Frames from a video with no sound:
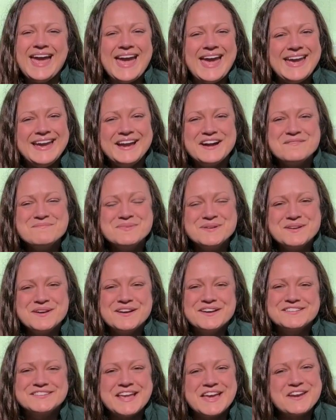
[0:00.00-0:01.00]
Hey
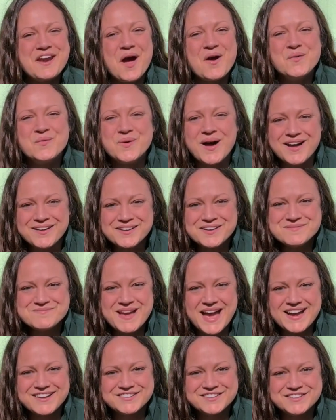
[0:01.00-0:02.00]
Gumbooters, and welcome
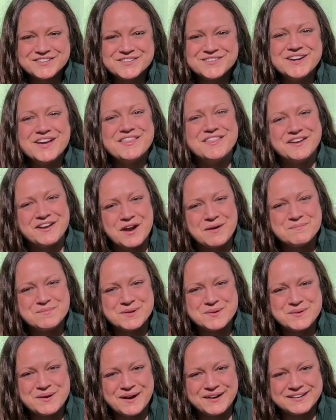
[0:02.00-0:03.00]
back to The
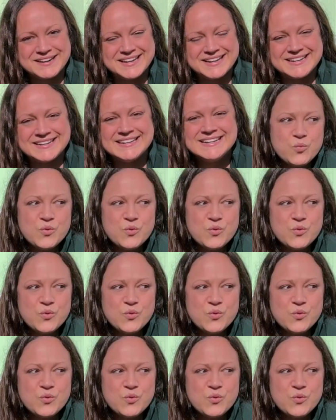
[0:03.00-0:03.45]
Gumboot Garden.